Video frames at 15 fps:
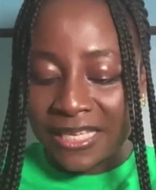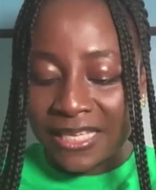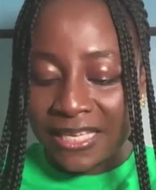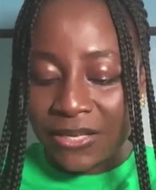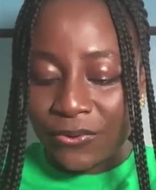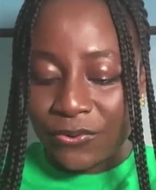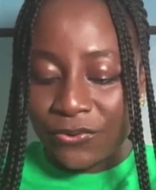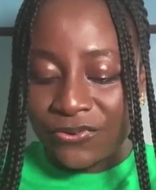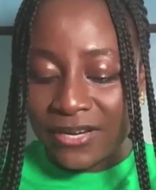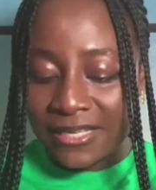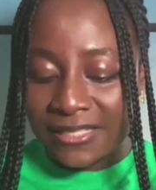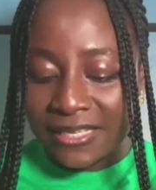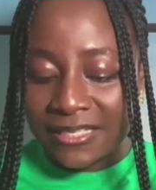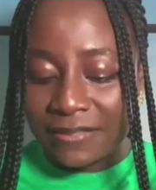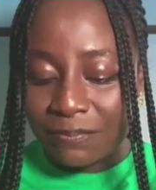King Kudia
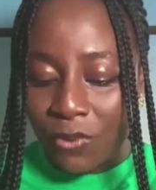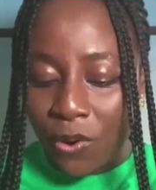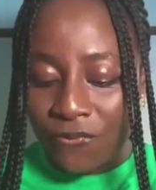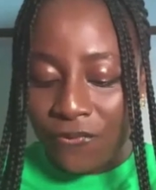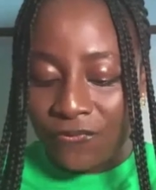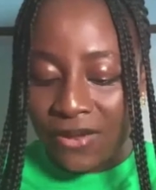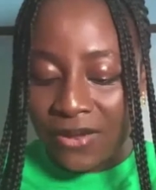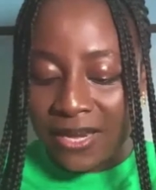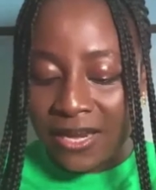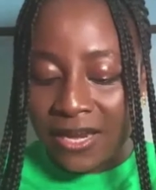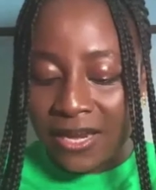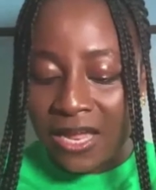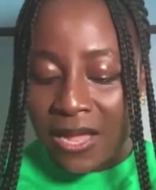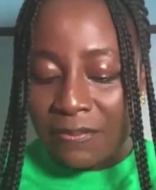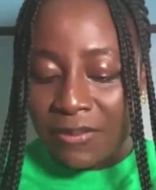says more fire.
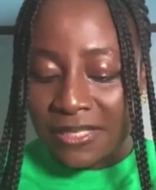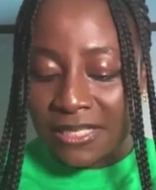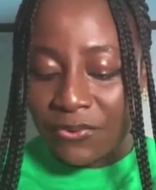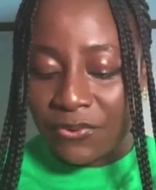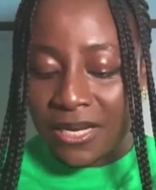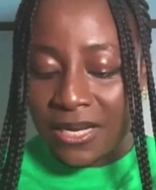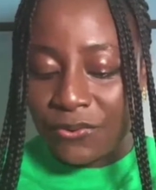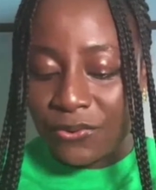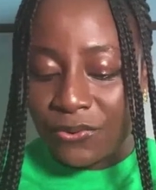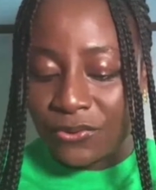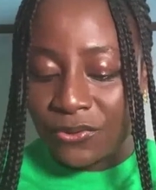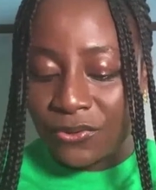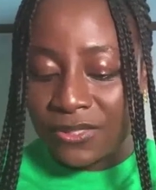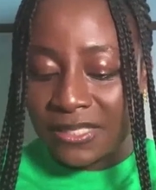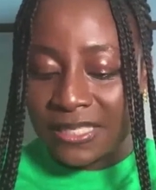Pastor Reda goes
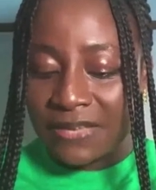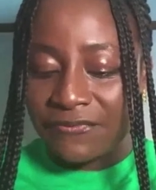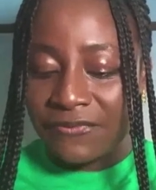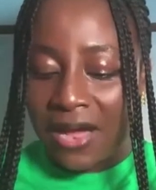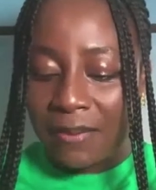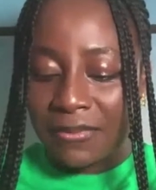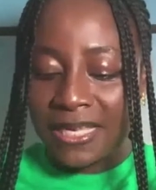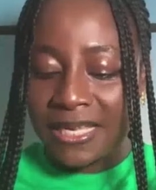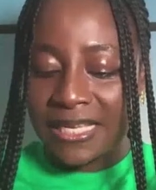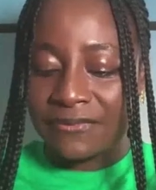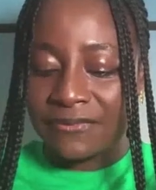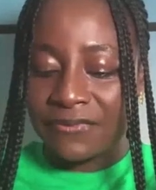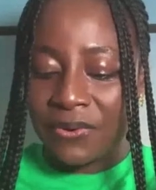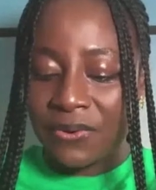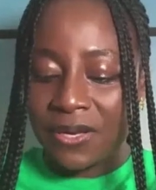on to say family is
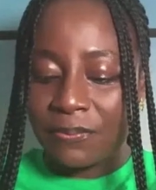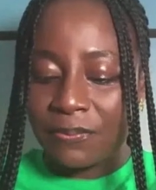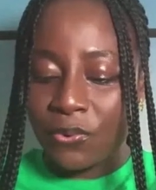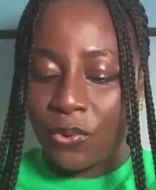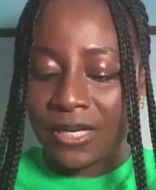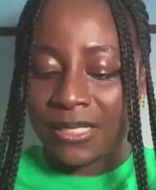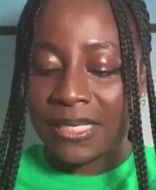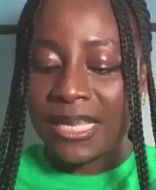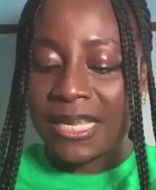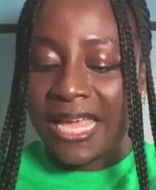very important.